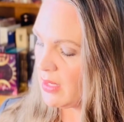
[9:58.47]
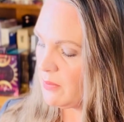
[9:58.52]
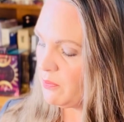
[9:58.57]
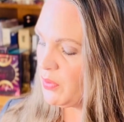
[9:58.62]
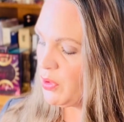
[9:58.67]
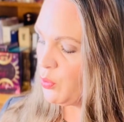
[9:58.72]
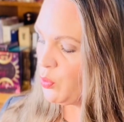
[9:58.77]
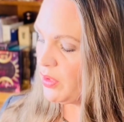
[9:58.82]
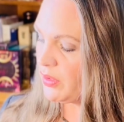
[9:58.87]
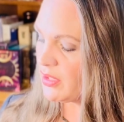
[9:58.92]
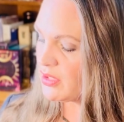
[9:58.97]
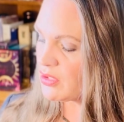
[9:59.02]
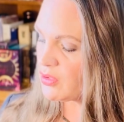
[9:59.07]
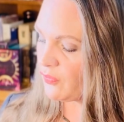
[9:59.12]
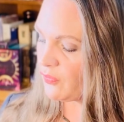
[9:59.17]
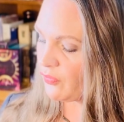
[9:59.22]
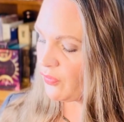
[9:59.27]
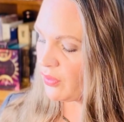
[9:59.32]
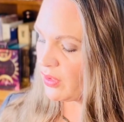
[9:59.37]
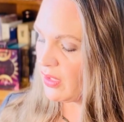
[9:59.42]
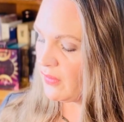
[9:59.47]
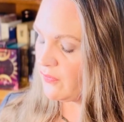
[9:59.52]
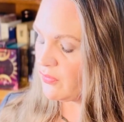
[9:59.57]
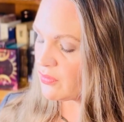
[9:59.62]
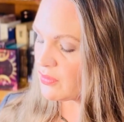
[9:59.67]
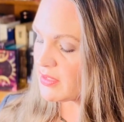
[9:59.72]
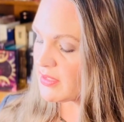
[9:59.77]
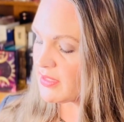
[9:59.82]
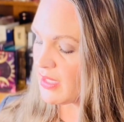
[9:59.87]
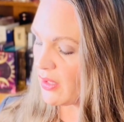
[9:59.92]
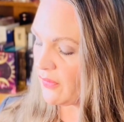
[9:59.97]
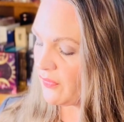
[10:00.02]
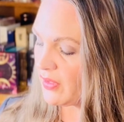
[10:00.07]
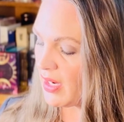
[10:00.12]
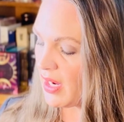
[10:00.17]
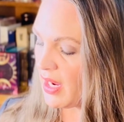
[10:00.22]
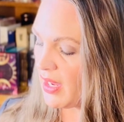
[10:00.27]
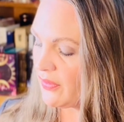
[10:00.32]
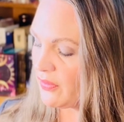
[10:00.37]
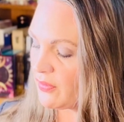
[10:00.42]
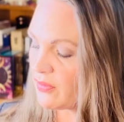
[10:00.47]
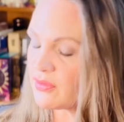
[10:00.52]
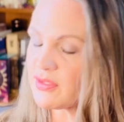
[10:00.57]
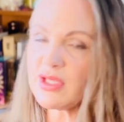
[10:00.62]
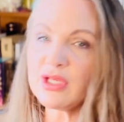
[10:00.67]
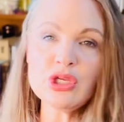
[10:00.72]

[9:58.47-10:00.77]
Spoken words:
Be willing to forgive yourself and others,